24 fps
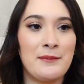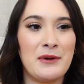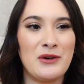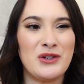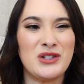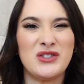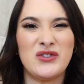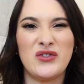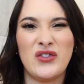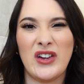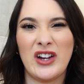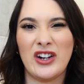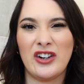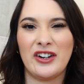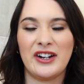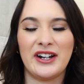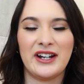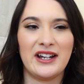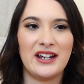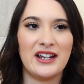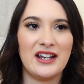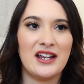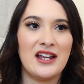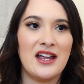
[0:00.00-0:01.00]
I was
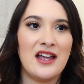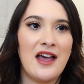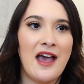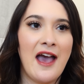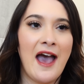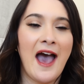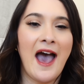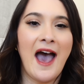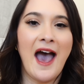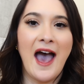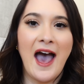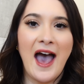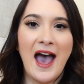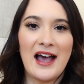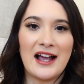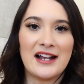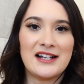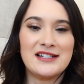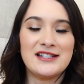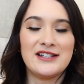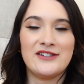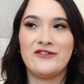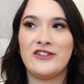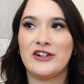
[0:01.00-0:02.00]
very
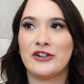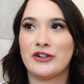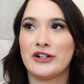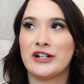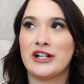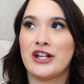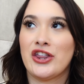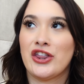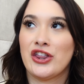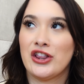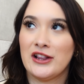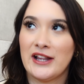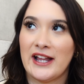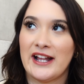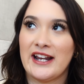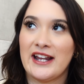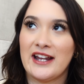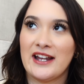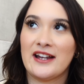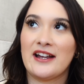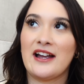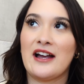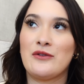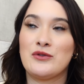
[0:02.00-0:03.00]
active, very
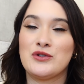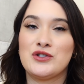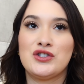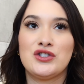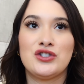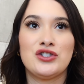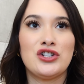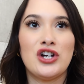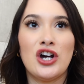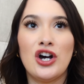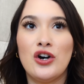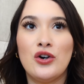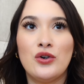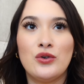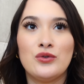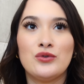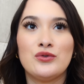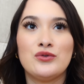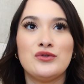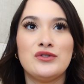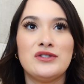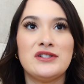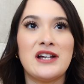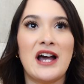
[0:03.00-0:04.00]
athletic. I was
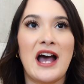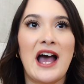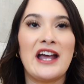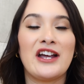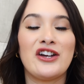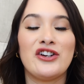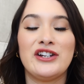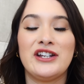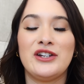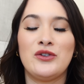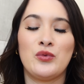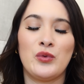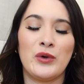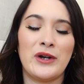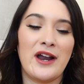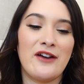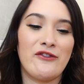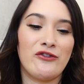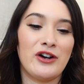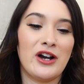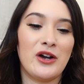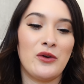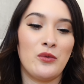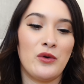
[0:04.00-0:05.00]
toned. I could eat
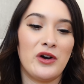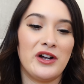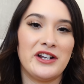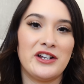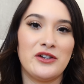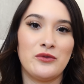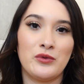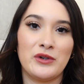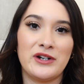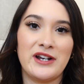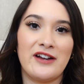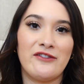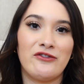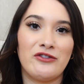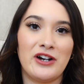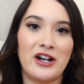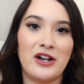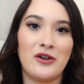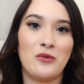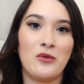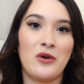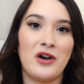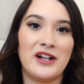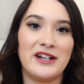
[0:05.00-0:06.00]
whatever I wanted, whenever
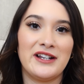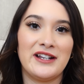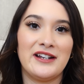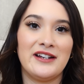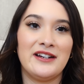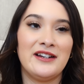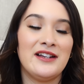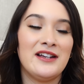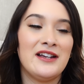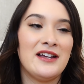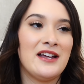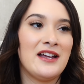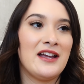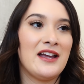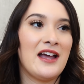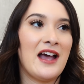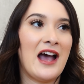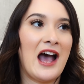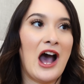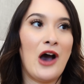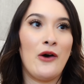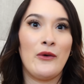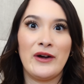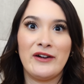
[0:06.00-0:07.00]
I wanted,
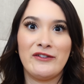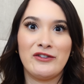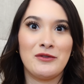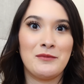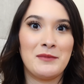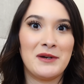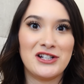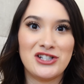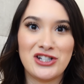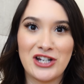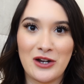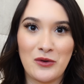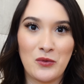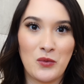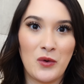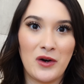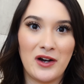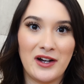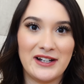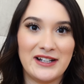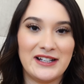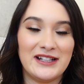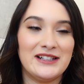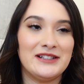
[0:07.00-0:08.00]
however much I
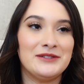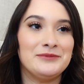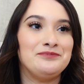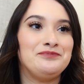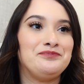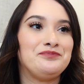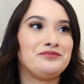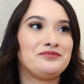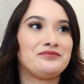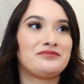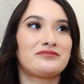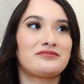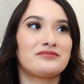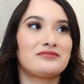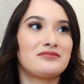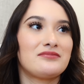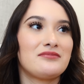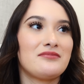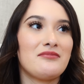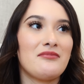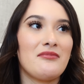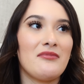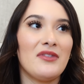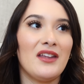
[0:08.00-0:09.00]
wanted.
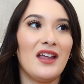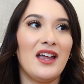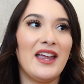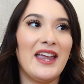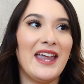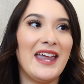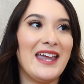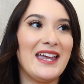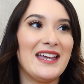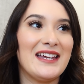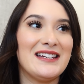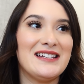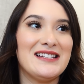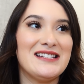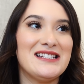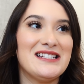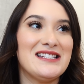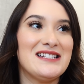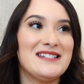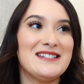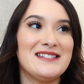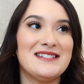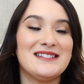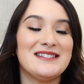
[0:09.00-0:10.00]

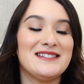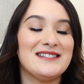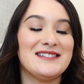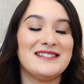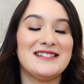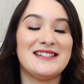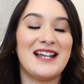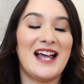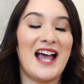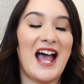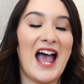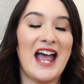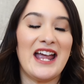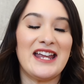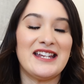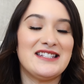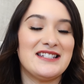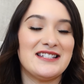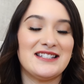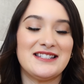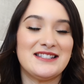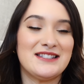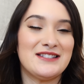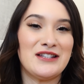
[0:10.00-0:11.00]
And
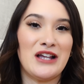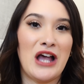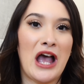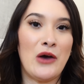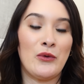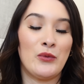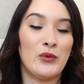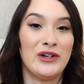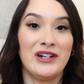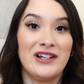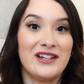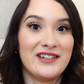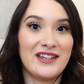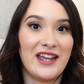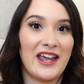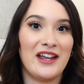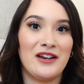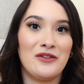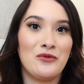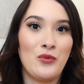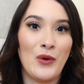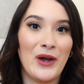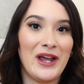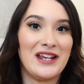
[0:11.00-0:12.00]
I wouldn't
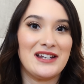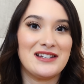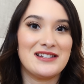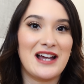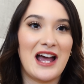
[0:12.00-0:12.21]
gain weight.